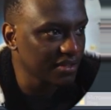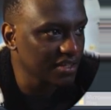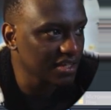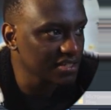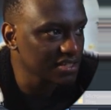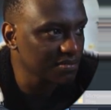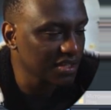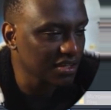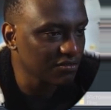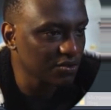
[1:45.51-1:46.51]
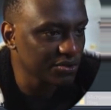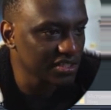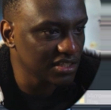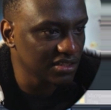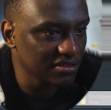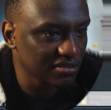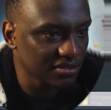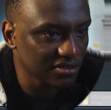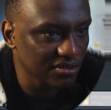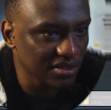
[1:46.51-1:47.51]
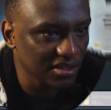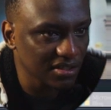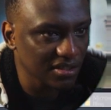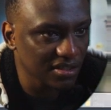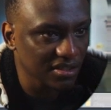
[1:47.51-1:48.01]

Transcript: I think it's something like 14, okay?